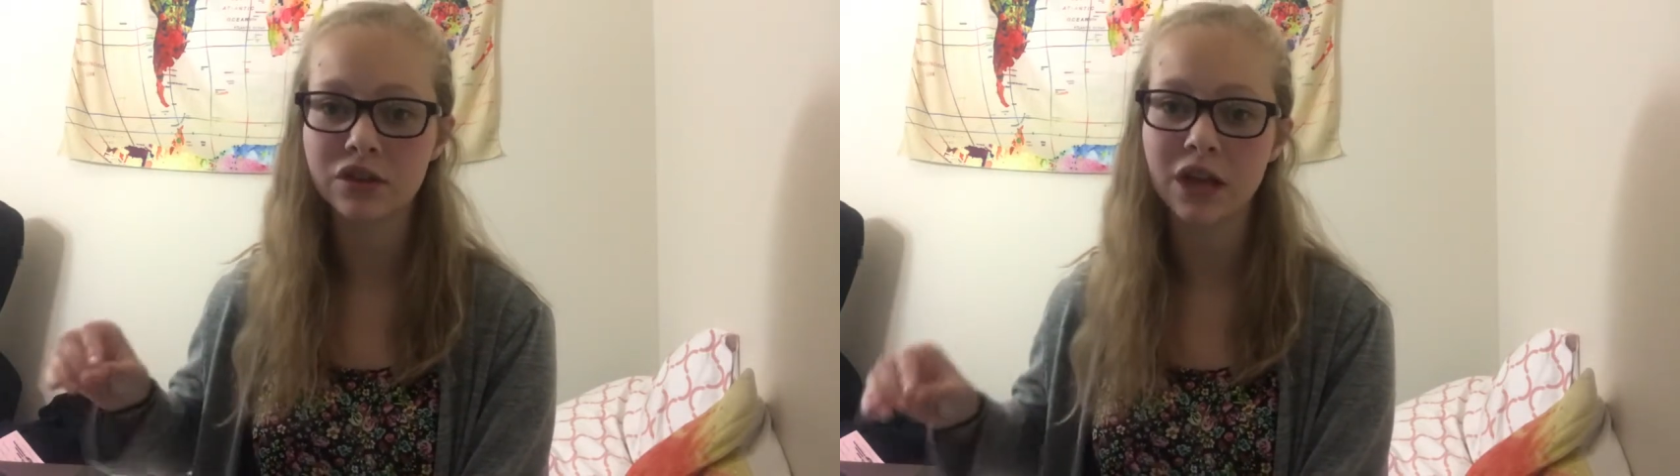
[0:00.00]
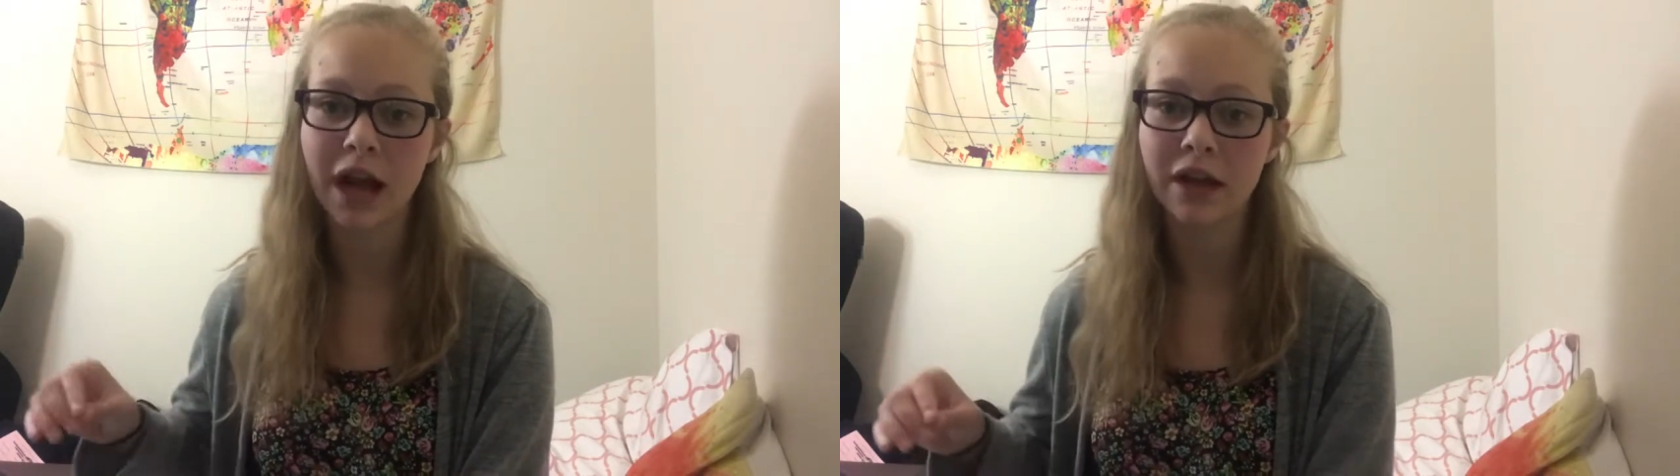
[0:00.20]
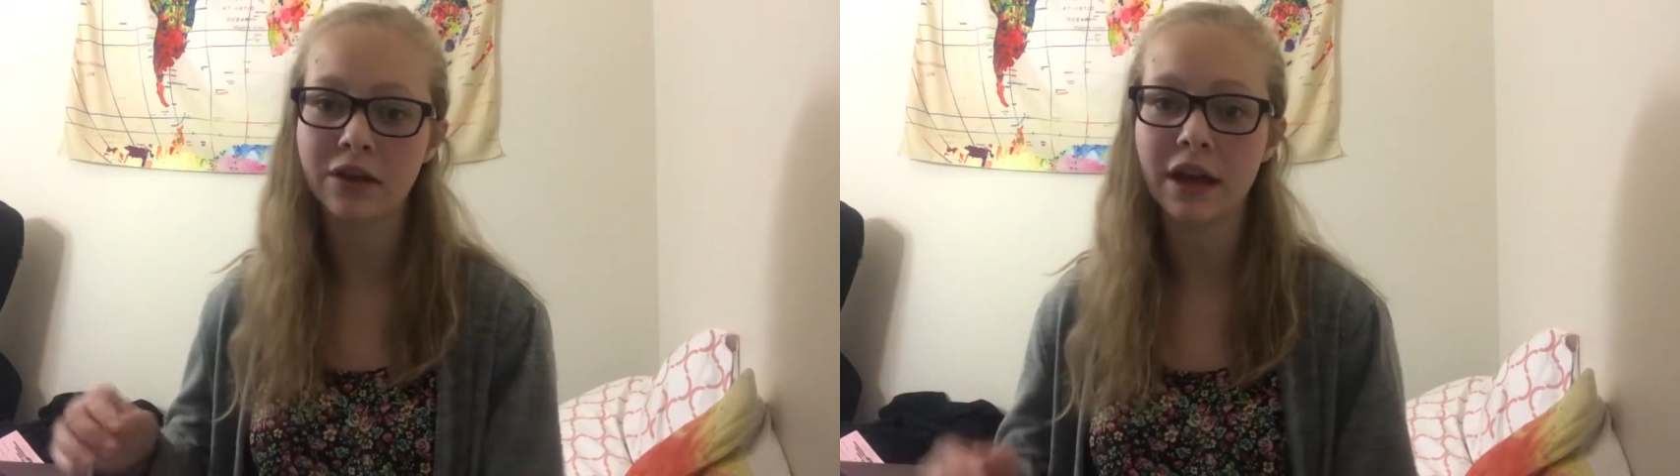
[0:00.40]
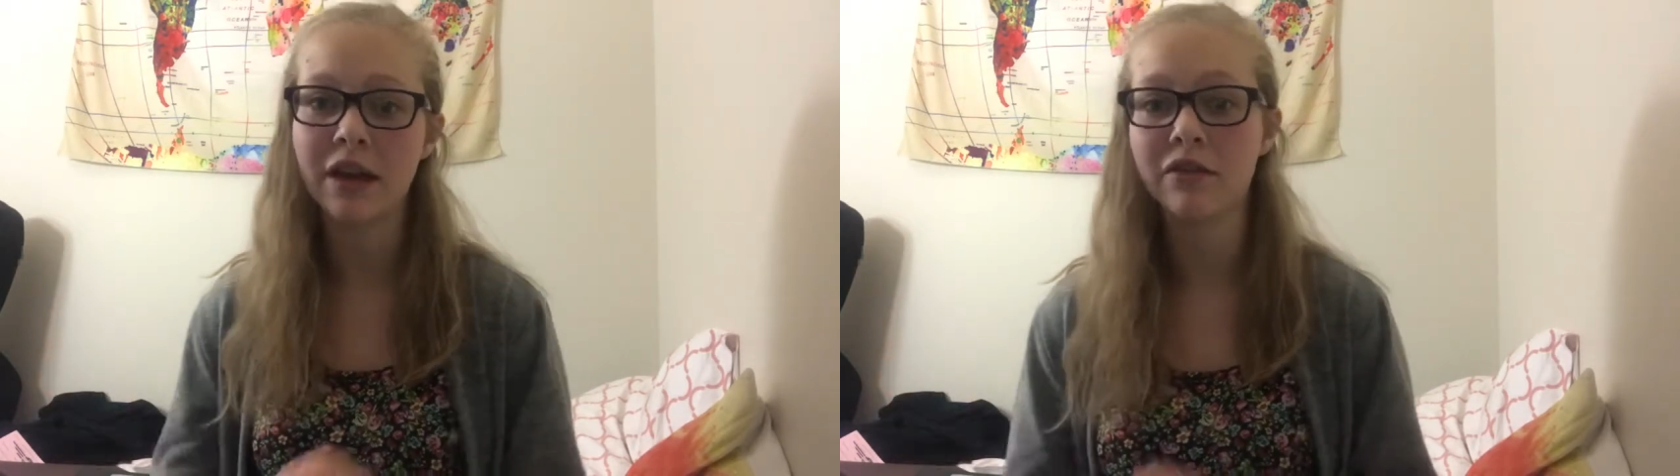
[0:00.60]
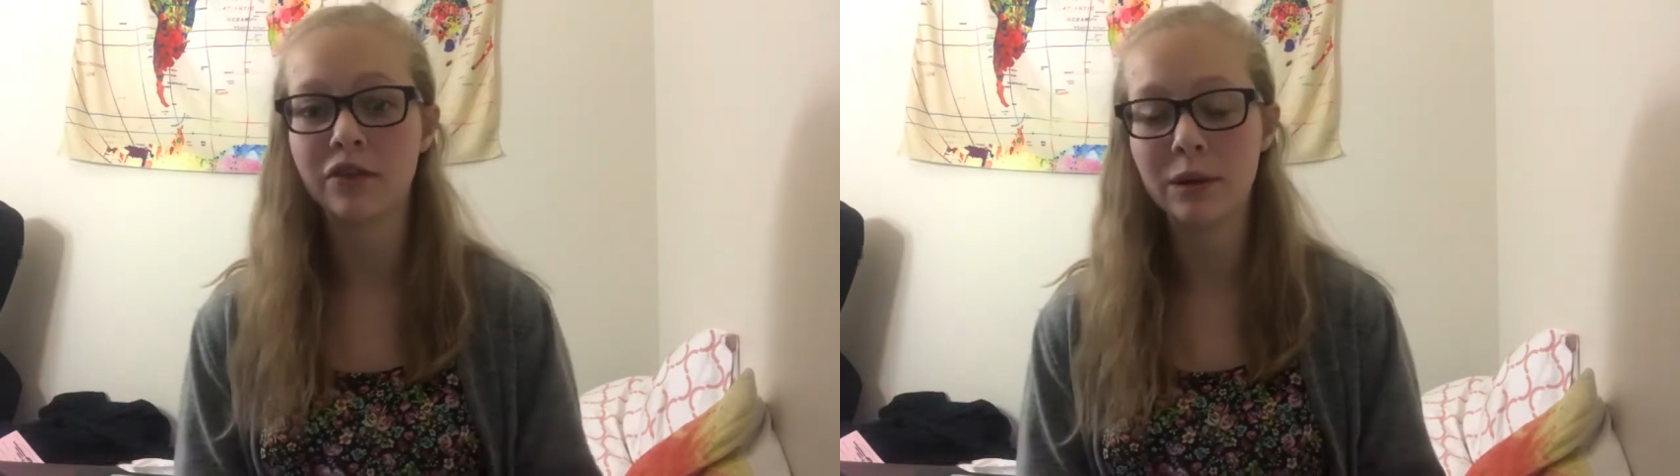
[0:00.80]
child a
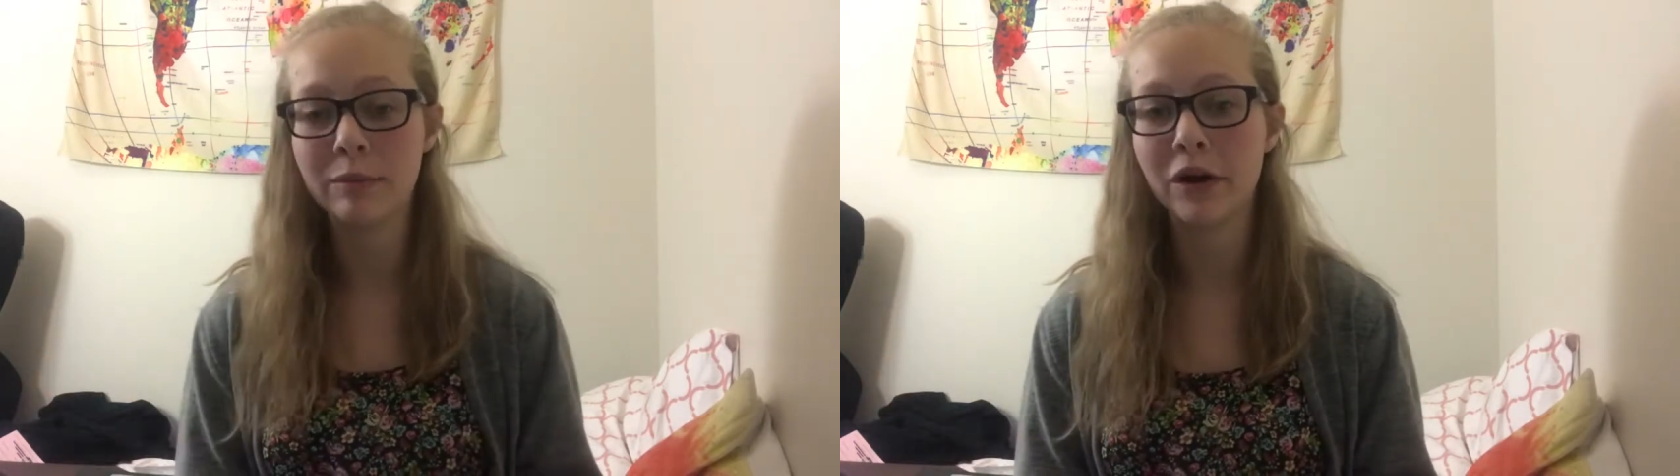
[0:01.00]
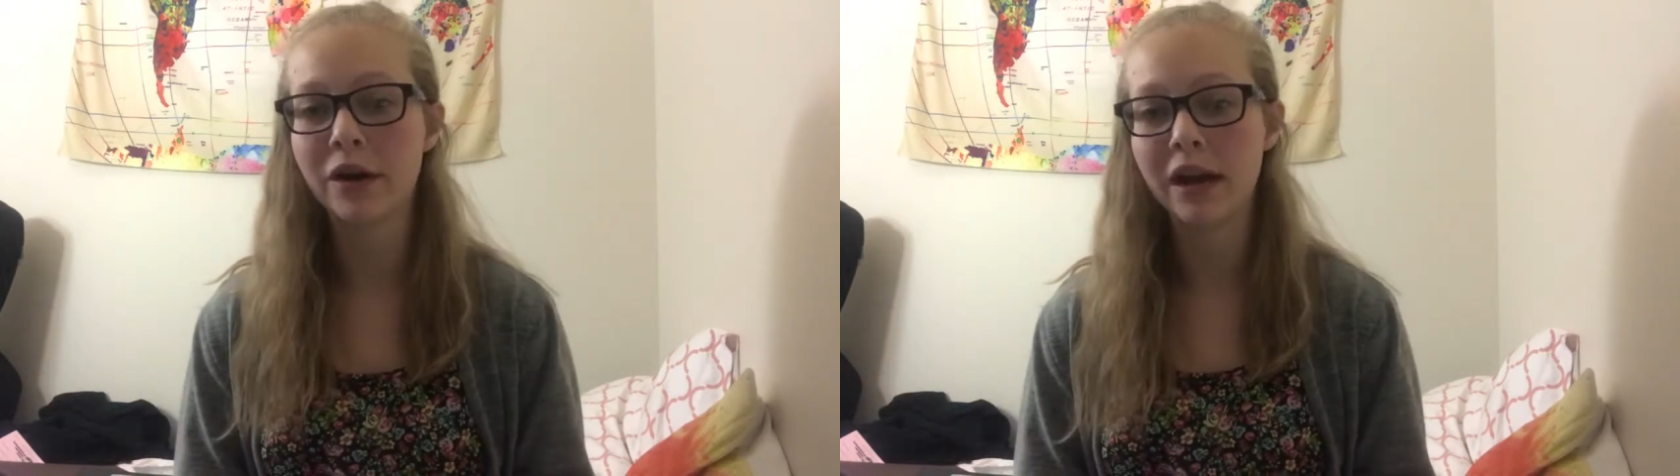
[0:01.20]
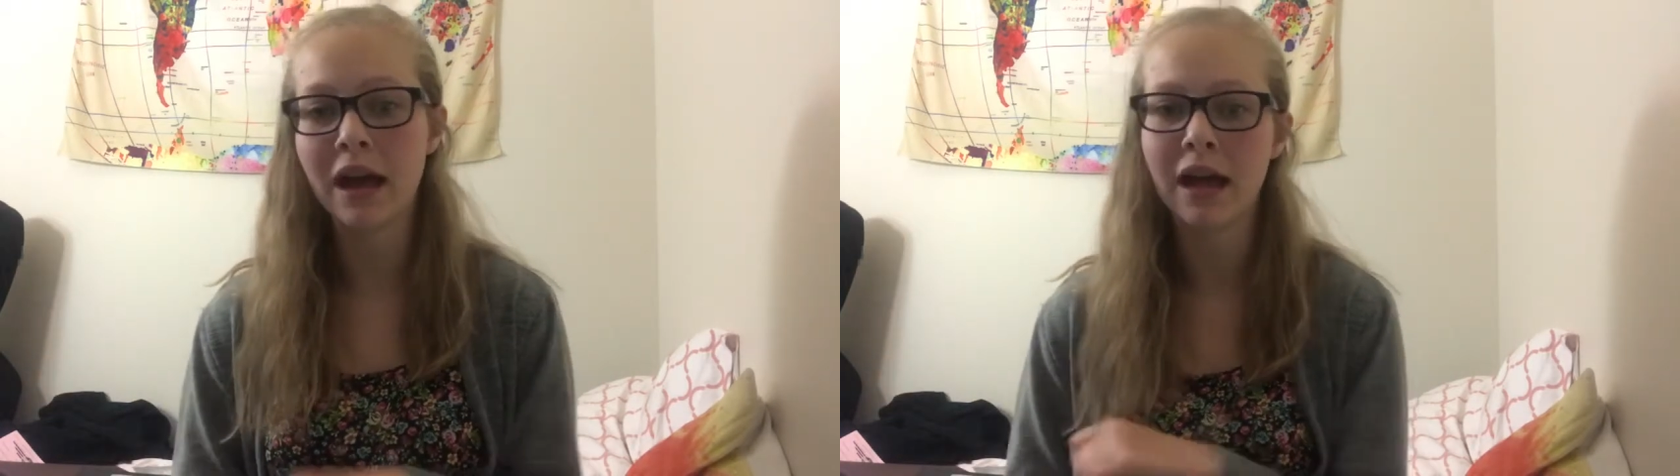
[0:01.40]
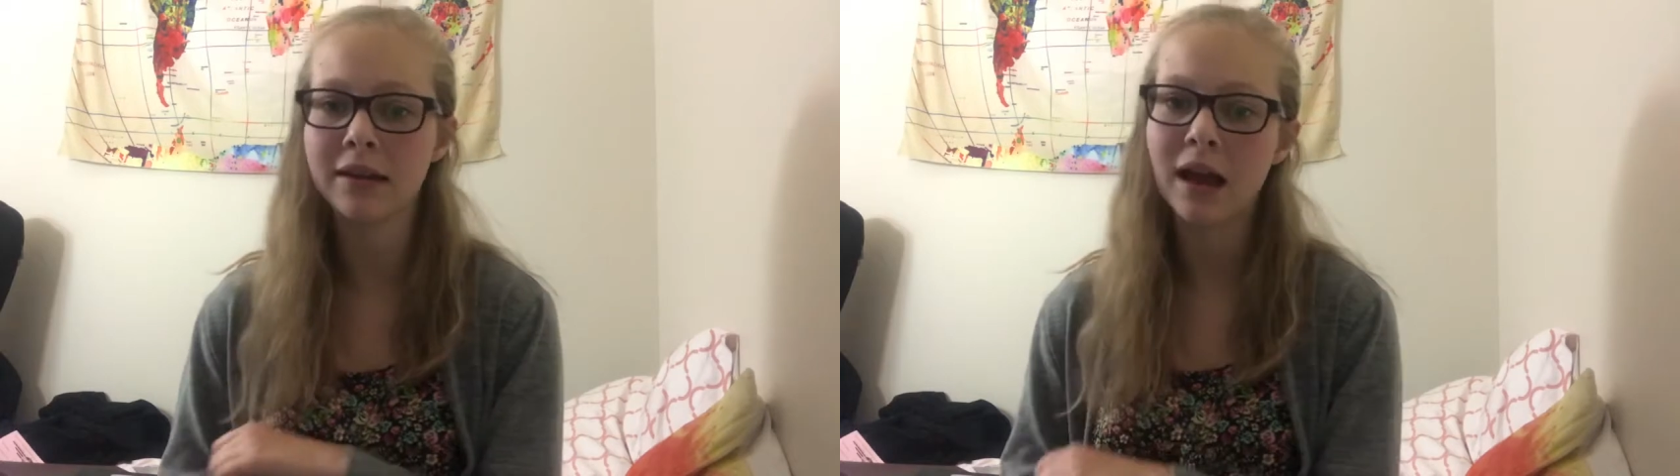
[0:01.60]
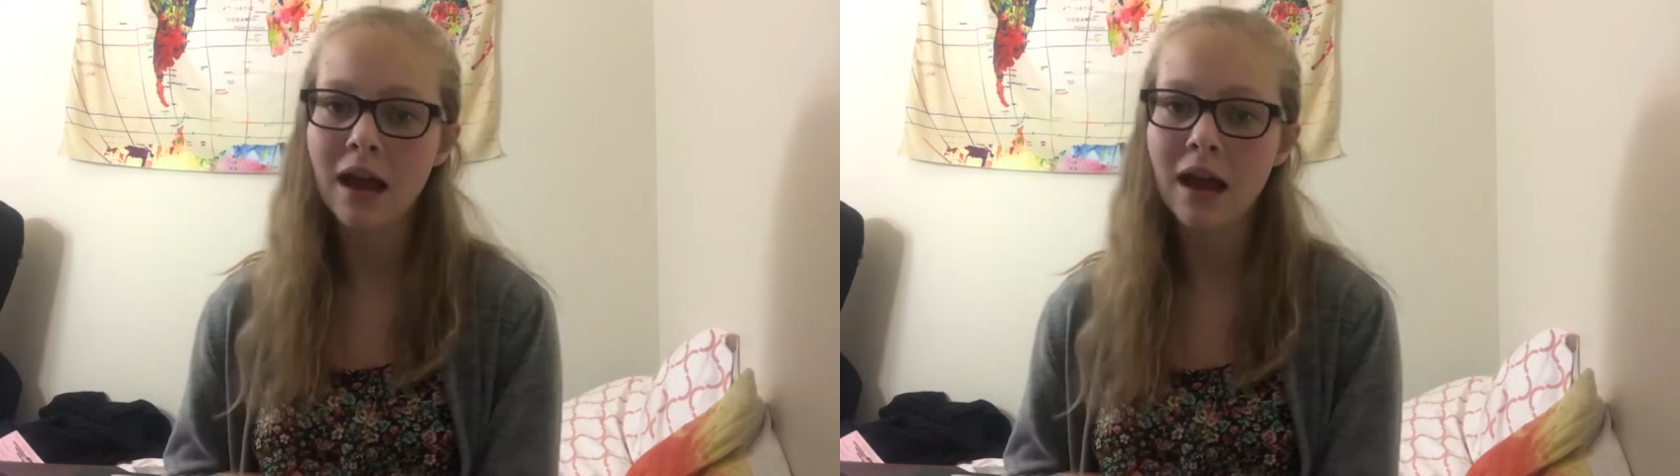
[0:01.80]
free book. And